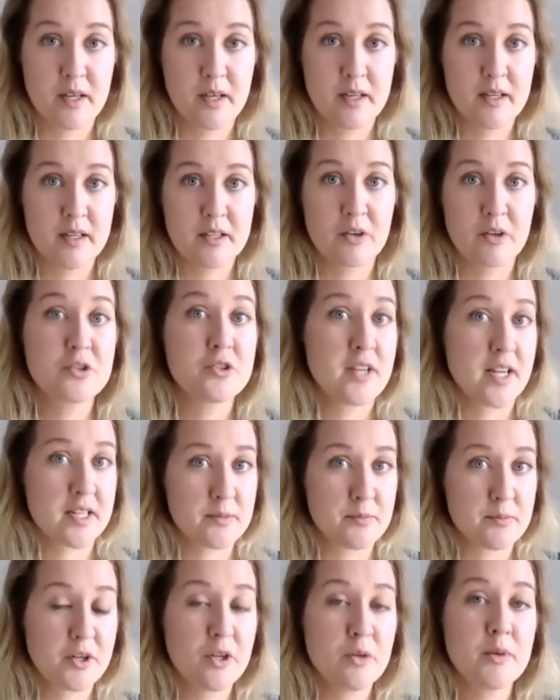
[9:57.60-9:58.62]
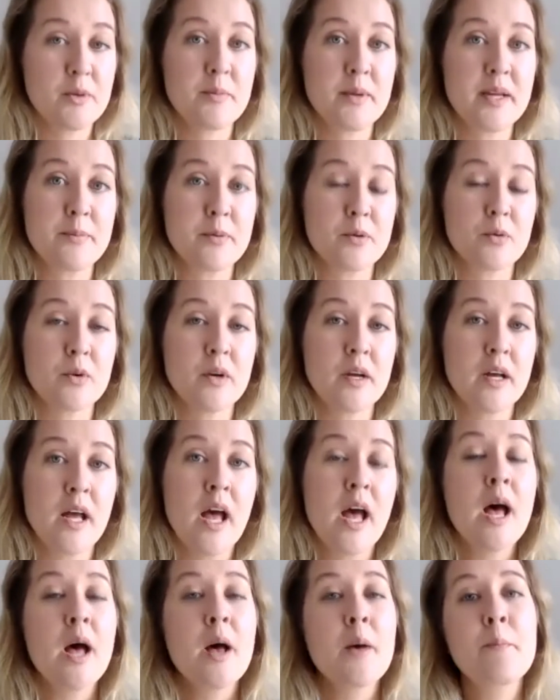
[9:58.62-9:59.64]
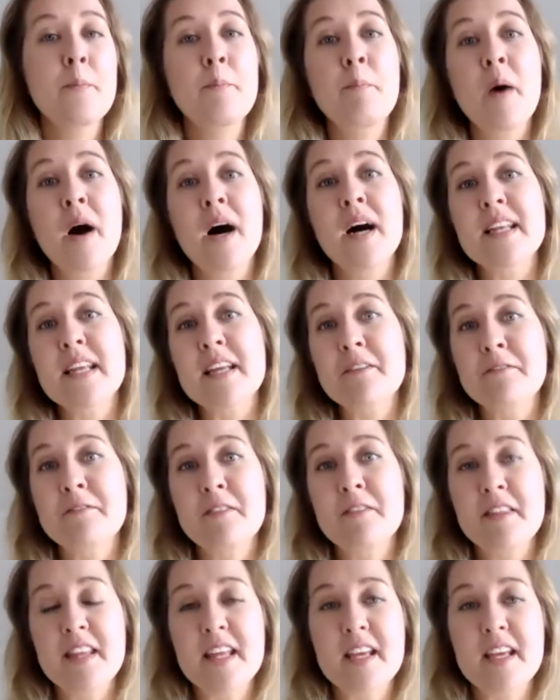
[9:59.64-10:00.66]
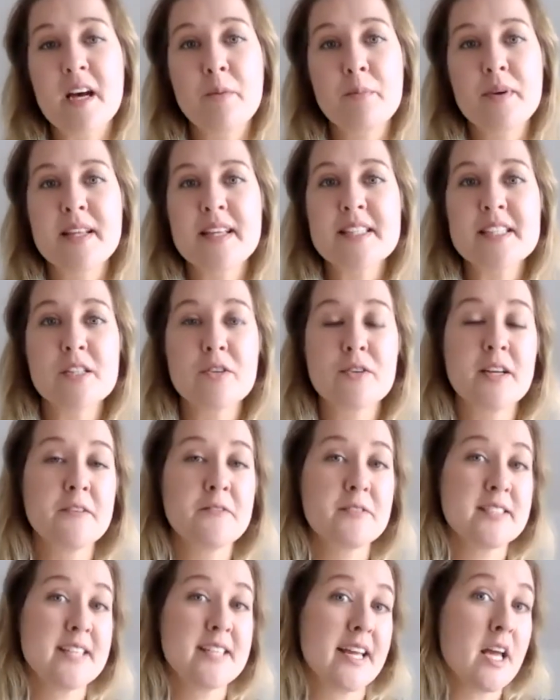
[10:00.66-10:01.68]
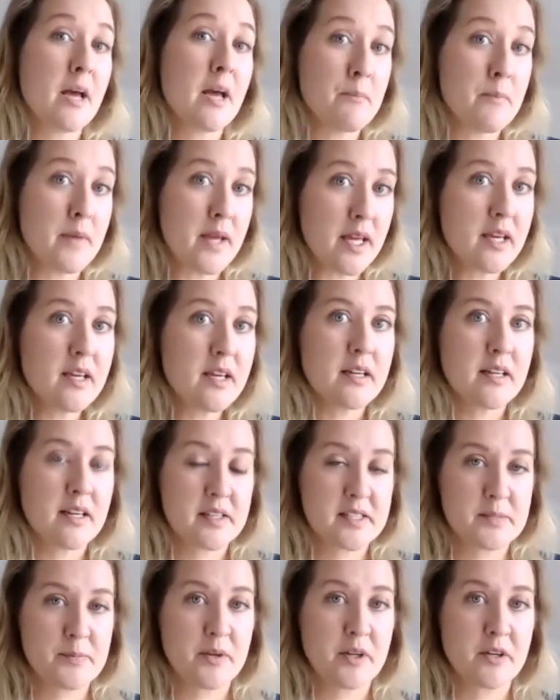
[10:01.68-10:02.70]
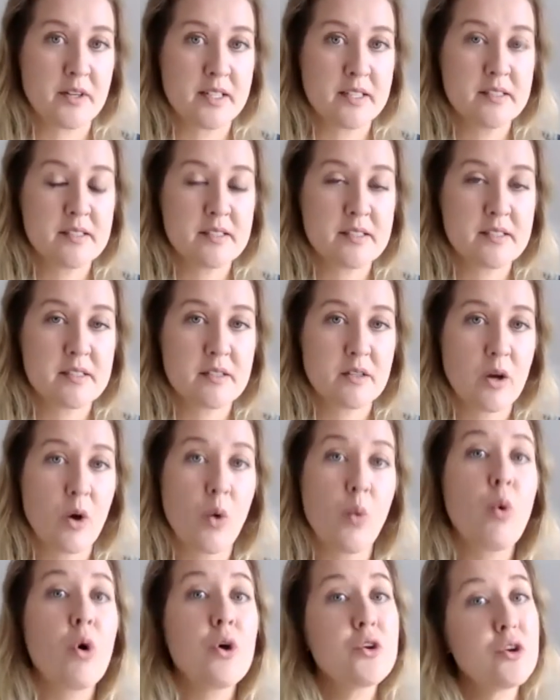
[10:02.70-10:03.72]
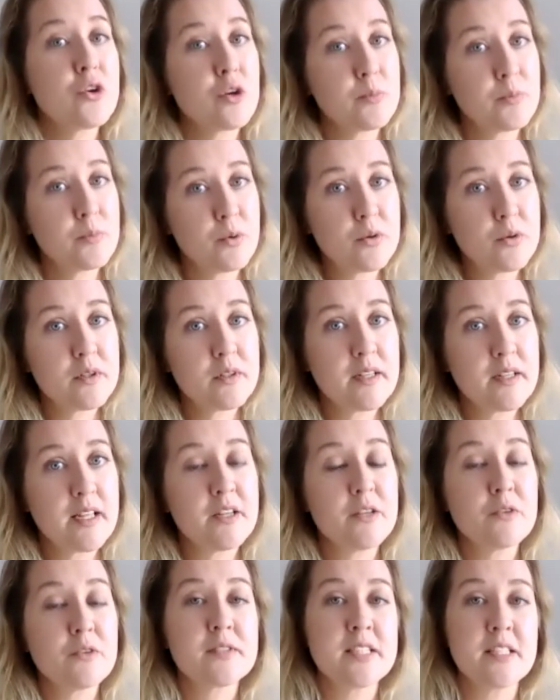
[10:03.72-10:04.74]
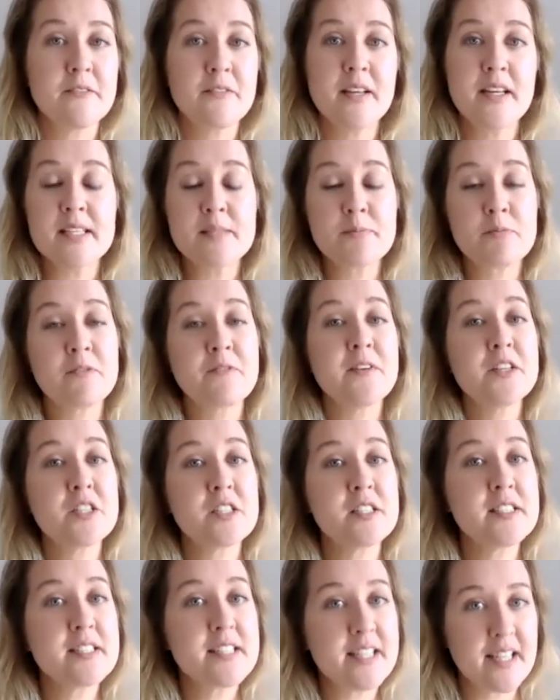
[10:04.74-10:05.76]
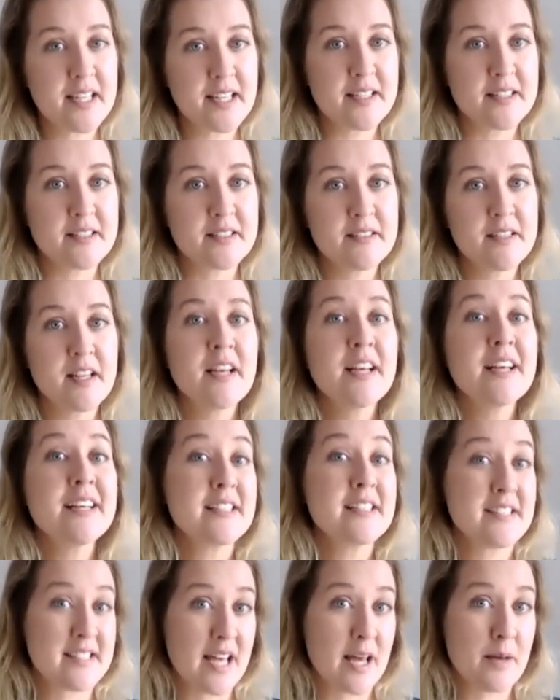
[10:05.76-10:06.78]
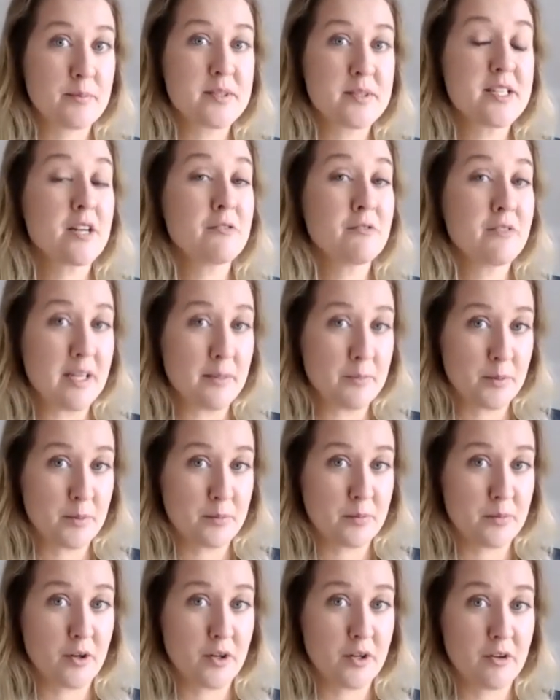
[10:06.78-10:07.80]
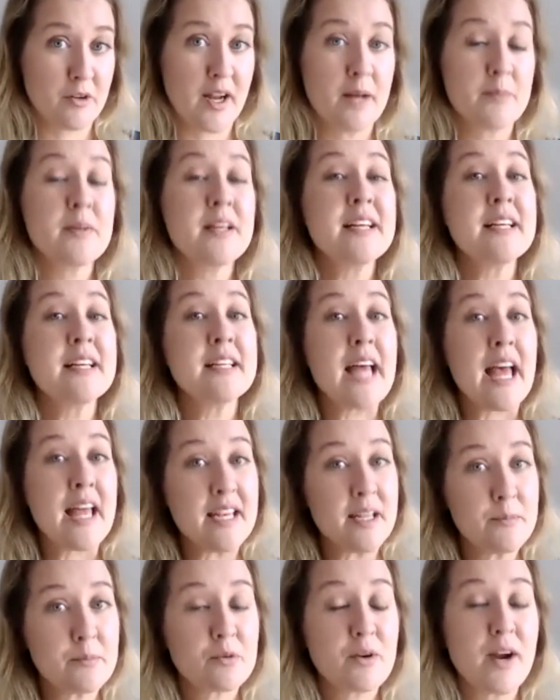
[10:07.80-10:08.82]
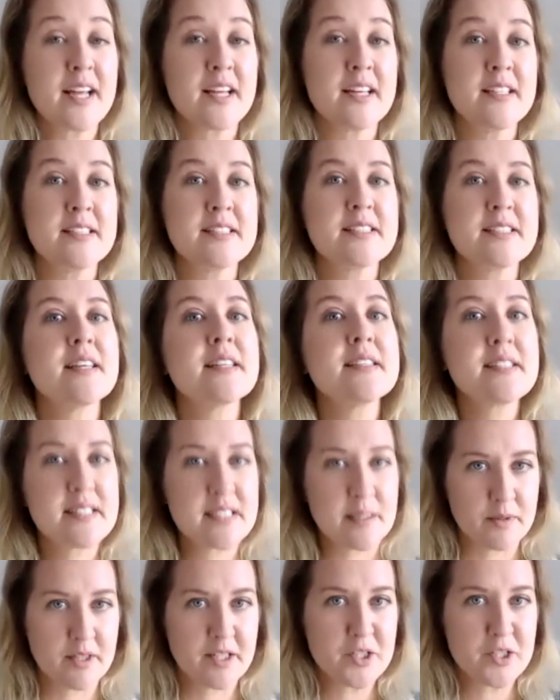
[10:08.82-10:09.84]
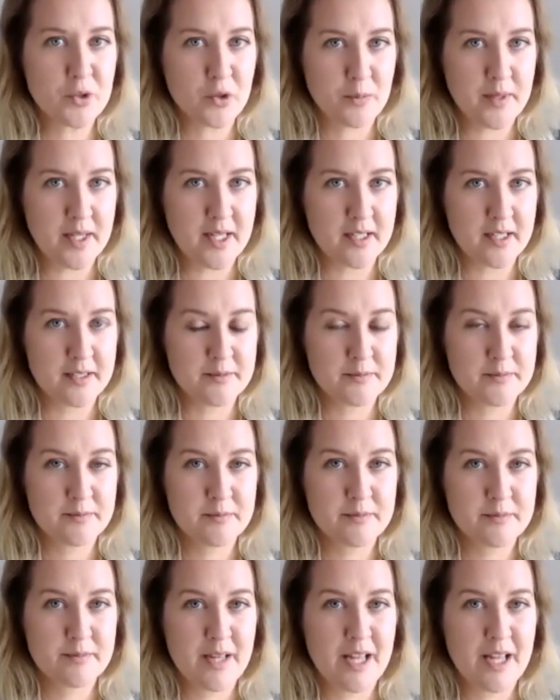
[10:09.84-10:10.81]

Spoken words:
contract and procurement people. But if the company is looking for, say, Amiga experience, what you can put in your CV is proficiency in SAP's Ariba program, and in brackets, similar to Amiga. And